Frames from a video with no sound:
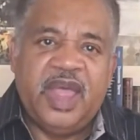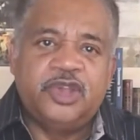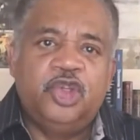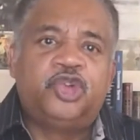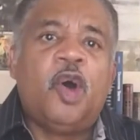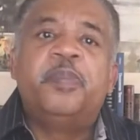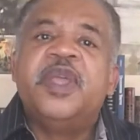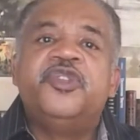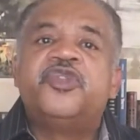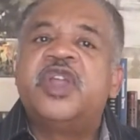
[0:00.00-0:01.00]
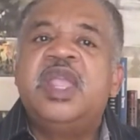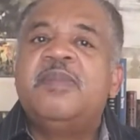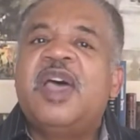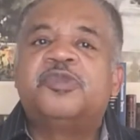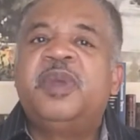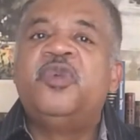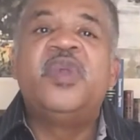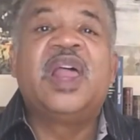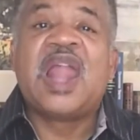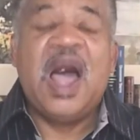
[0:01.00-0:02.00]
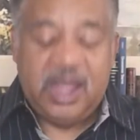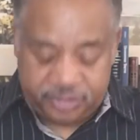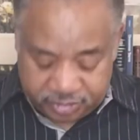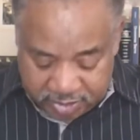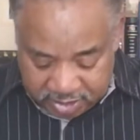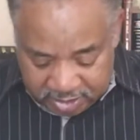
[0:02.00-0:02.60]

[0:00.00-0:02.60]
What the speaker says: That utopian dream has been realized.